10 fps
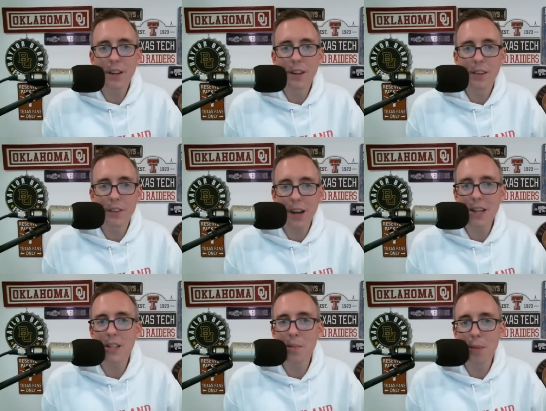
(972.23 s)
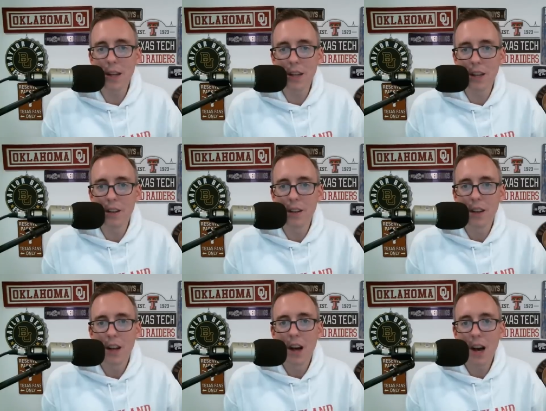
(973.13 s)
concise opinion
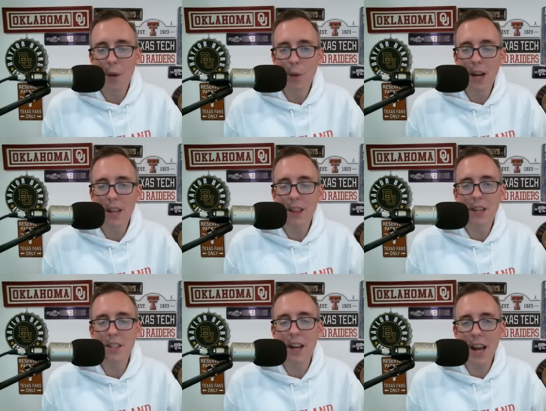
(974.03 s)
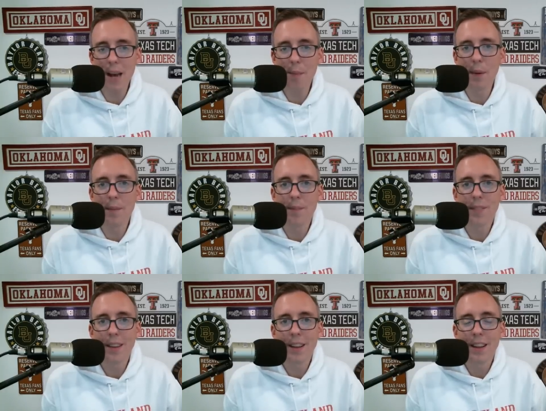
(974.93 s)
on what I think is going to happen.
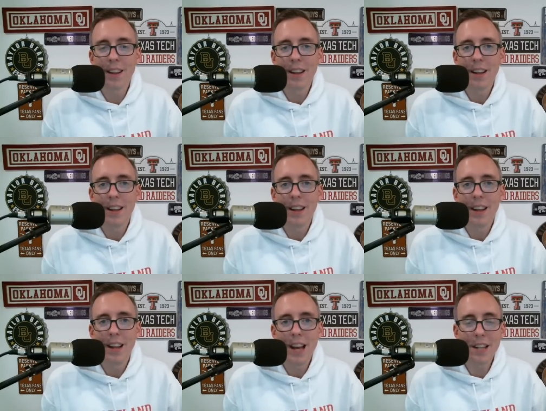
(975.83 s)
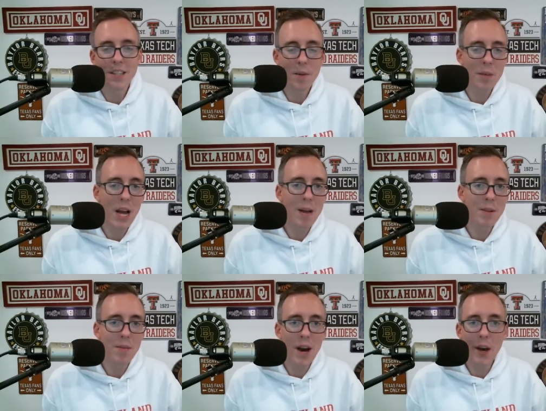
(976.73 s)
And sometimes
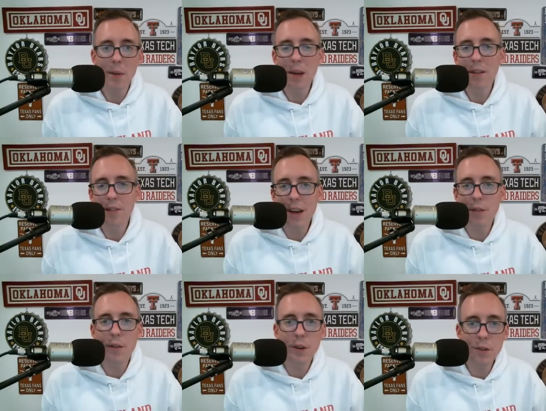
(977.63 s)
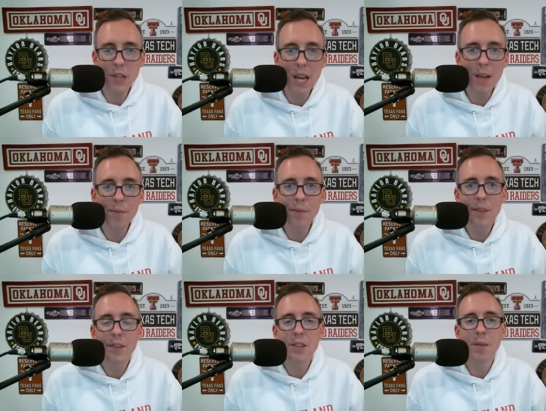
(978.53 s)
I'm not going to be in favor of your team.
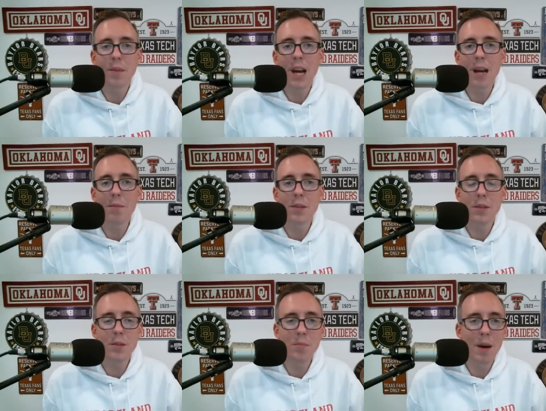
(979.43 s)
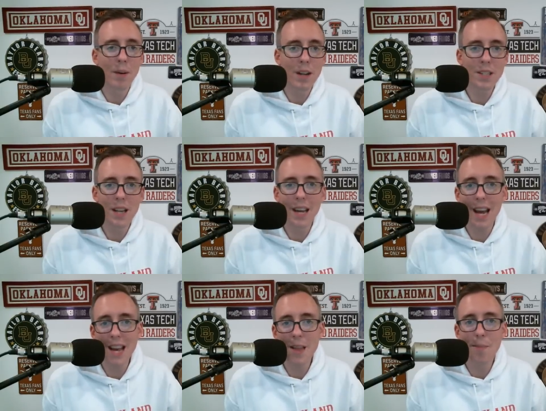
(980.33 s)
Sometimes I'm going to say,
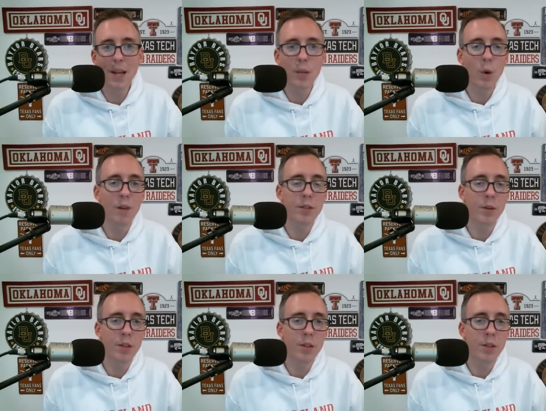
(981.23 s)
hey, the Big 12 screwed